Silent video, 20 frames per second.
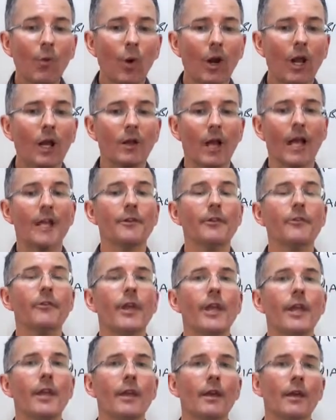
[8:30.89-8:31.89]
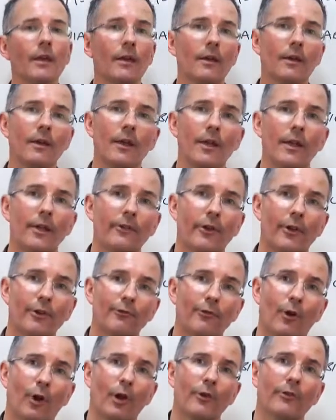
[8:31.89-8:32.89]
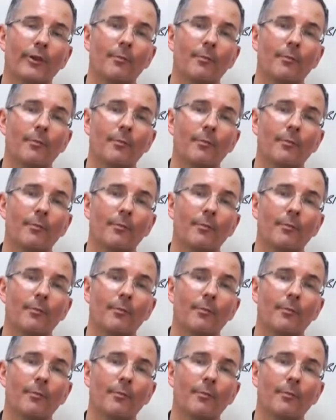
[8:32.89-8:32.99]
what I'd like to see is us follow